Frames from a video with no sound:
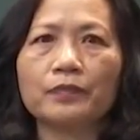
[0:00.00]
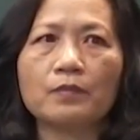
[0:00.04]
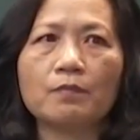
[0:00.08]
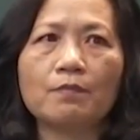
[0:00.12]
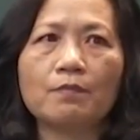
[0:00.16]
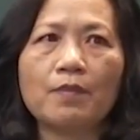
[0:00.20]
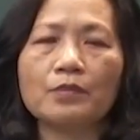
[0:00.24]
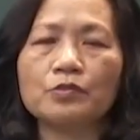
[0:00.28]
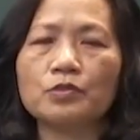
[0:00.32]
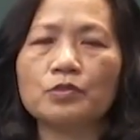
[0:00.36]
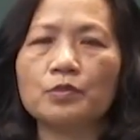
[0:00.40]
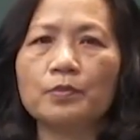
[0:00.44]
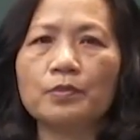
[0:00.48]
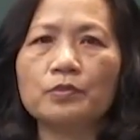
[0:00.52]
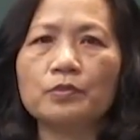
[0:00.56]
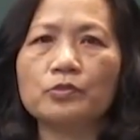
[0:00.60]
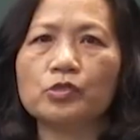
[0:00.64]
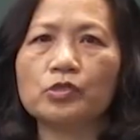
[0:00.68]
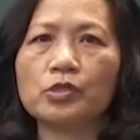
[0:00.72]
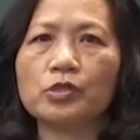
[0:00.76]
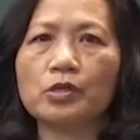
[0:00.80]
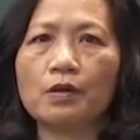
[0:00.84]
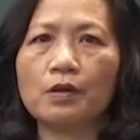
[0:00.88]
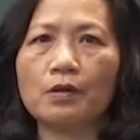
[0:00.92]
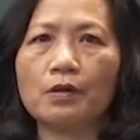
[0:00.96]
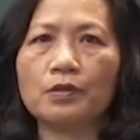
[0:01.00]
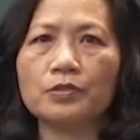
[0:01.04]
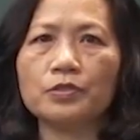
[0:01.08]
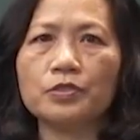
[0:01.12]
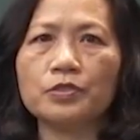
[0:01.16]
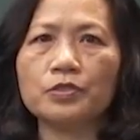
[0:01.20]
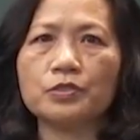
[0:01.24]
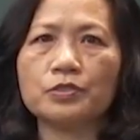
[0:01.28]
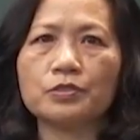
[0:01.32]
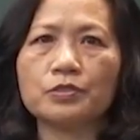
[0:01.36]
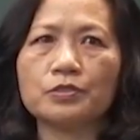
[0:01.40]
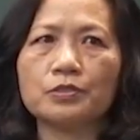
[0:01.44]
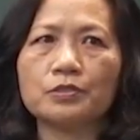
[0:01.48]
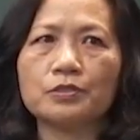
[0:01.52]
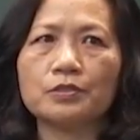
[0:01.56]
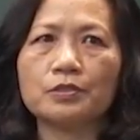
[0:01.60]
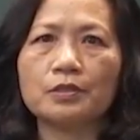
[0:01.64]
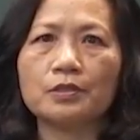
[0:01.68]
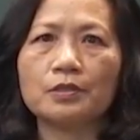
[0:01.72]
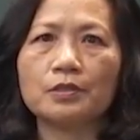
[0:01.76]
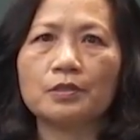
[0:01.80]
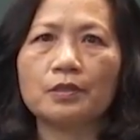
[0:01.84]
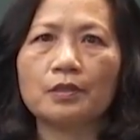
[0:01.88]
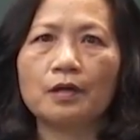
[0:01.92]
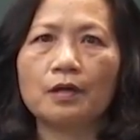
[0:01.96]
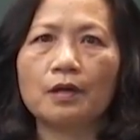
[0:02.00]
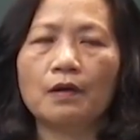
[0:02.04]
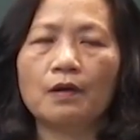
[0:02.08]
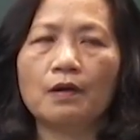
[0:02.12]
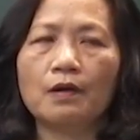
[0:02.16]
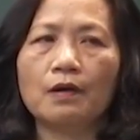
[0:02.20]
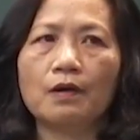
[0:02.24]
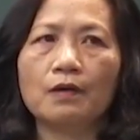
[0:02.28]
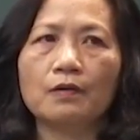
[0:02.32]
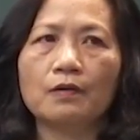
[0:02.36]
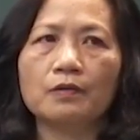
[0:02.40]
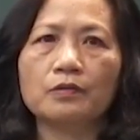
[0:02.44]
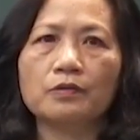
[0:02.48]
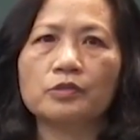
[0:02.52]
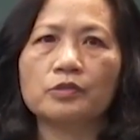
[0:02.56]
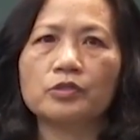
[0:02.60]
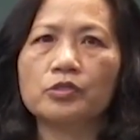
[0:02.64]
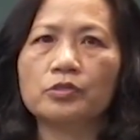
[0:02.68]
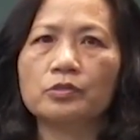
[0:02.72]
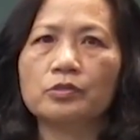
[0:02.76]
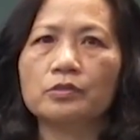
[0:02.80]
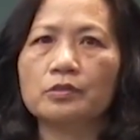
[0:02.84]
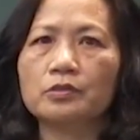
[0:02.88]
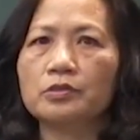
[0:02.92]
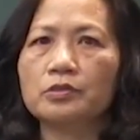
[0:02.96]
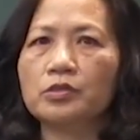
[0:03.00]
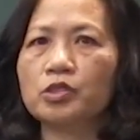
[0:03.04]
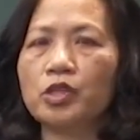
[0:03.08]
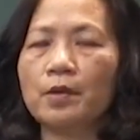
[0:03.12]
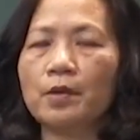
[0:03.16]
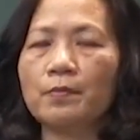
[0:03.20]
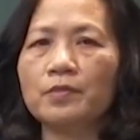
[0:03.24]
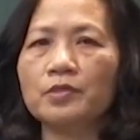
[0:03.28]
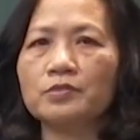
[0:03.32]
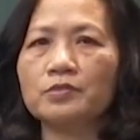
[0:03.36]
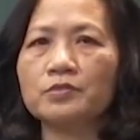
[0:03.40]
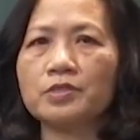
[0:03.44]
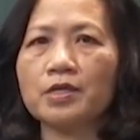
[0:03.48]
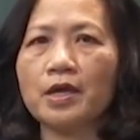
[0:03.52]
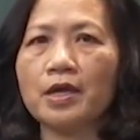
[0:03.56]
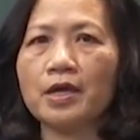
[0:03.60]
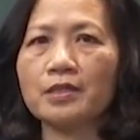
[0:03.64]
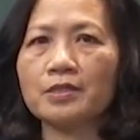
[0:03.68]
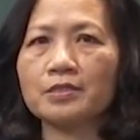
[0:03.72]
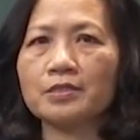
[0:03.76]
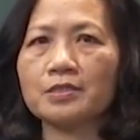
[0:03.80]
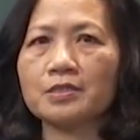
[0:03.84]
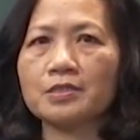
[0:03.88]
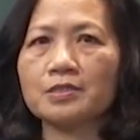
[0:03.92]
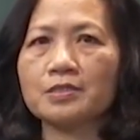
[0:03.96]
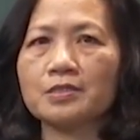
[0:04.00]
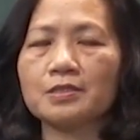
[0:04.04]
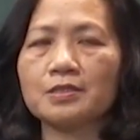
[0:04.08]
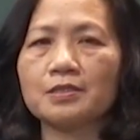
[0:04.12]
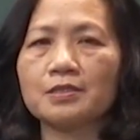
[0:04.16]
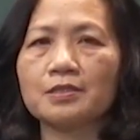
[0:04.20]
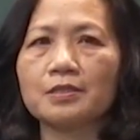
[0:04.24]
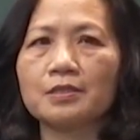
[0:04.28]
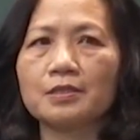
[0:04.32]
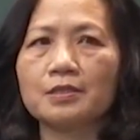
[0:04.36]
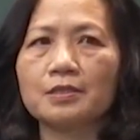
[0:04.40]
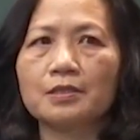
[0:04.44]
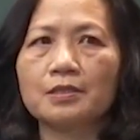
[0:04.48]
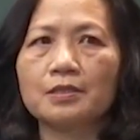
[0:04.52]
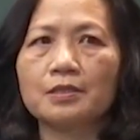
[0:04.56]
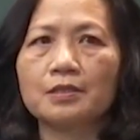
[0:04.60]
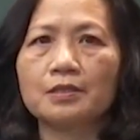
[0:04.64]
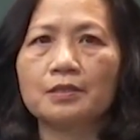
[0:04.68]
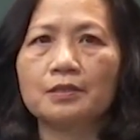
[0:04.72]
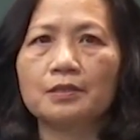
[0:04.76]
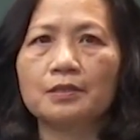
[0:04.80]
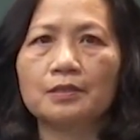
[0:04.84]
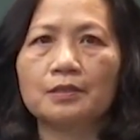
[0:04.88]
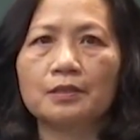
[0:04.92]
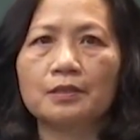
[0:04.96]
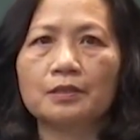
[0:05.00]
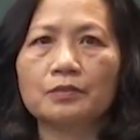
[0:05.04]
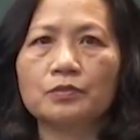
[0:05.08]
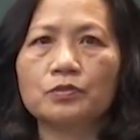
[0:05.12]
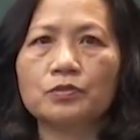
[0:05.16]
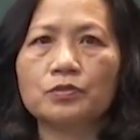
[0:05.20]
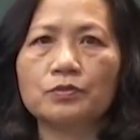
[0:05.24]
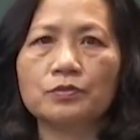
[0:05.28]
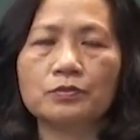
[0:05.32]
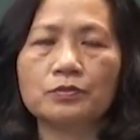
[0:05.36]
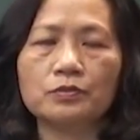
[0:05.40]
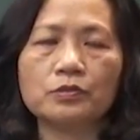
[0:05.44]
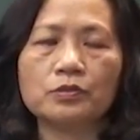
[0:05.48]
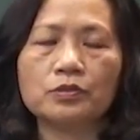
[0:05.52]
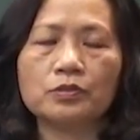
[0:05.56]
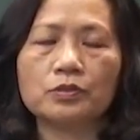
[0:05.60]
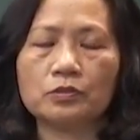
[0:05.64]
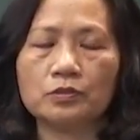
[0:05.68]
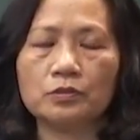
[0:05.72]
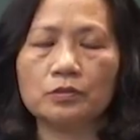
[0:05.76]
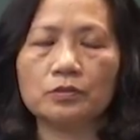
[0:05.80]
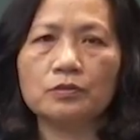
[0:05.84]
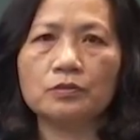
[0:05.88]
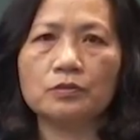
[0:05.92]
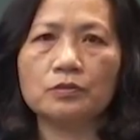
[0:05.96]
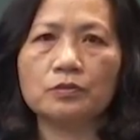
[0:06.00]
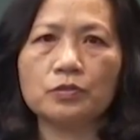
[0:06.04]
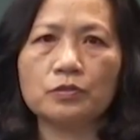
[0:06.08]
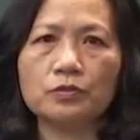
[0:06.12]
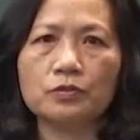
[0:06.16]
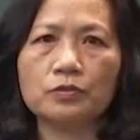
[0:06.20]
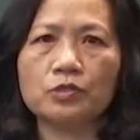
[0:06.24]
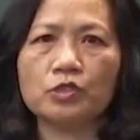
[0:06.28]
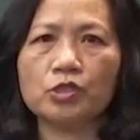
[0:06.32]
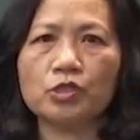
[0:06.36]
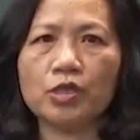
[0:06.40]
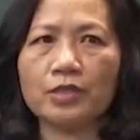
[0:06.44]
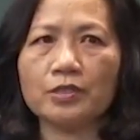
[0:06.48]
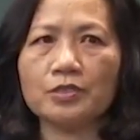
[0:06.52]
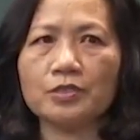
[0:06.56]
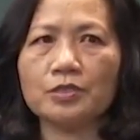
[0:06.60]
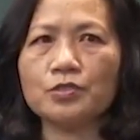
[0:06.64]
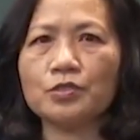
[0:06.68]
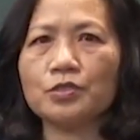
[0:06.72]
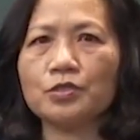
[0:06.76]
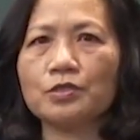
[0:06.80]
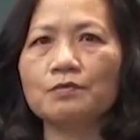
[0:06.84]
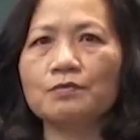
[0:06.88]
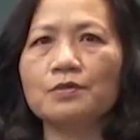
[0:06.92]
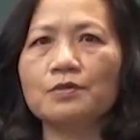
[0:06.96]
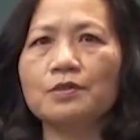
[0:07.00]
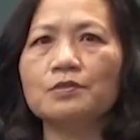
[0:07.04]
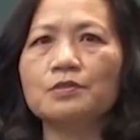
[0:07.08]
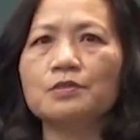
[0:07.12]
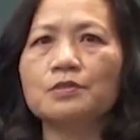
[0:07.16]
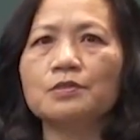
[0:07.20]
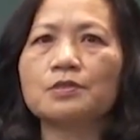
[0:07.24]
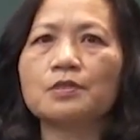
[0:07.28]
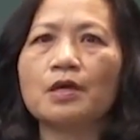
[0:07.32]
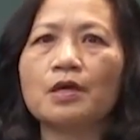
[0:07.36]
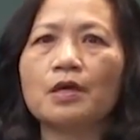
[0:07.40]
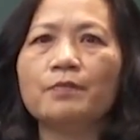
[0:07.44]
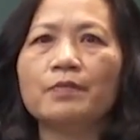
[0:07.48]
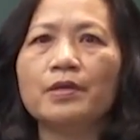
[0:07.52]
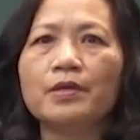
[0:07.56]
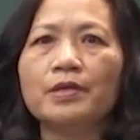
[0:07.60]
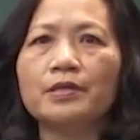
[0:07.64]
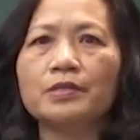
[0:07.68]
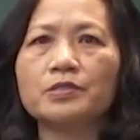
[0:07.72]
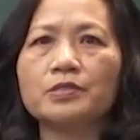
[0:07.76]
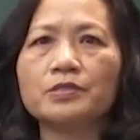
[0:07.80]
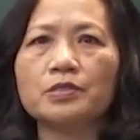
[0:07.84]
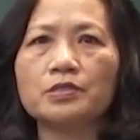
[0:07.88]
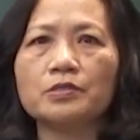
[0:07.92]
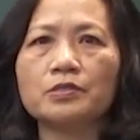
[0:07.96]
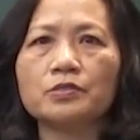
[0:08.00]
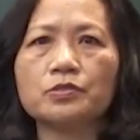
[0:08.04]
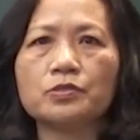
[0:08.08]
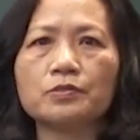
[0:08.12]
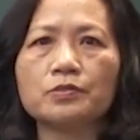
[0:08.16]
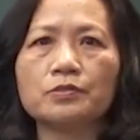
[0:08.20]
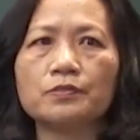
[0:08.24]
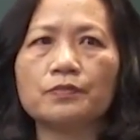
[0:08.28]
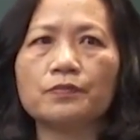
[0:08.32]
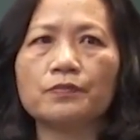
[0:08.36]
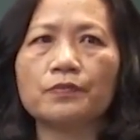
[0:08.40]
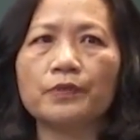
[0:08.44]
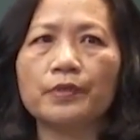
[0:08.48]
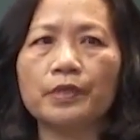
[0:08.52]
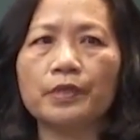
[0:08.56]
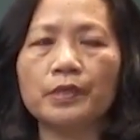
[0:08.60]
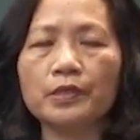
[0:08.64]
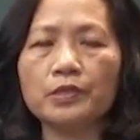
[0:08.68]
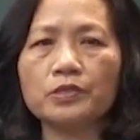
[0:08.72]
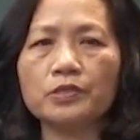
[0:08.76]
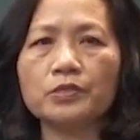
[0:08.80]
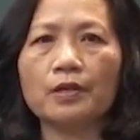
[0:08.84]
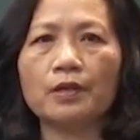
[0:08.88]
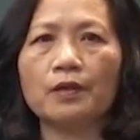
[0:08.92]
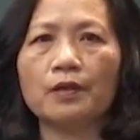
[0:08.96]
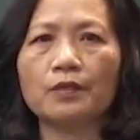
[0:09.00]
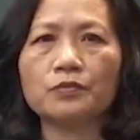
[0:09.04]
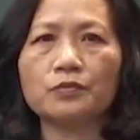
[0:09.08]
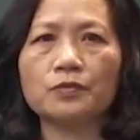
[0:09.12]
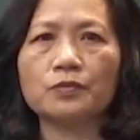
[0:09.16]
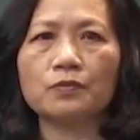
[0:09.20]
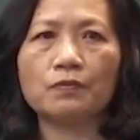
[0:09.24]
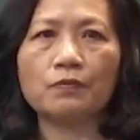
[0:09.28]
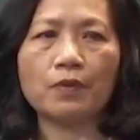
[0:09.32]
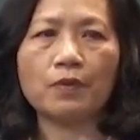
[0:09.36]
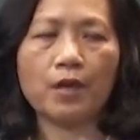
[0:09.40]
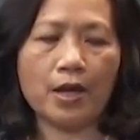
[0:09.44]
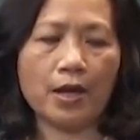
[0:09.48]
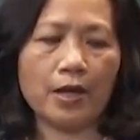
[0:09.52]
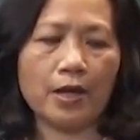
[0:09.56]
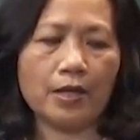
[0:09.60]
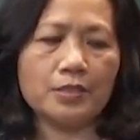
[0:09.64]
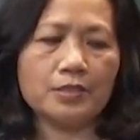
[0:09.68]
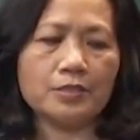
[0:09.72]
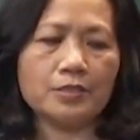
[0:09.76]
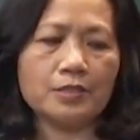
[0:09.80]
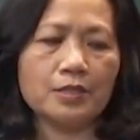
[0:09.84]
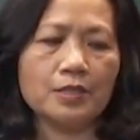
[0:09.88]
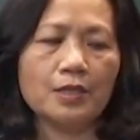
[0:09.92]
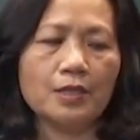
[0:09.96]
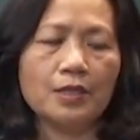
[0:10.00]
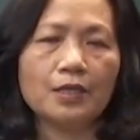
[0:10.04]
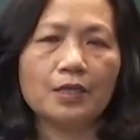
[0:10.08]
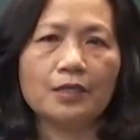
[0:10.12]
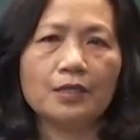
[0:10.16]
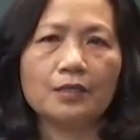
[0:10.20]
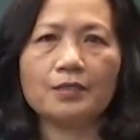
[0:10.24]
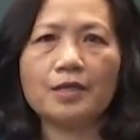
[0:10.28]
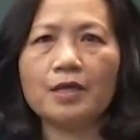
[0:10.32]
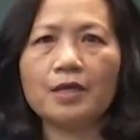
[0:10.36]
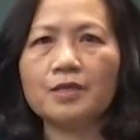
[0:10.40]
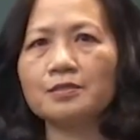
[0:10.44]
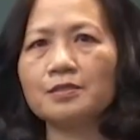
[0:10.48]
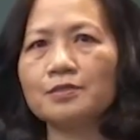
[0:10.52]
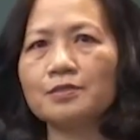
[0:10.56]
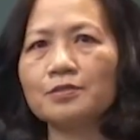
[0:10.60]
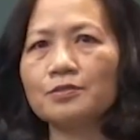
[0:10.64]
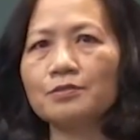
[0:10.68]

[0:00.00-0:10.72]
multiple choice or jumbo text, to check the students' ability to read or to write, then the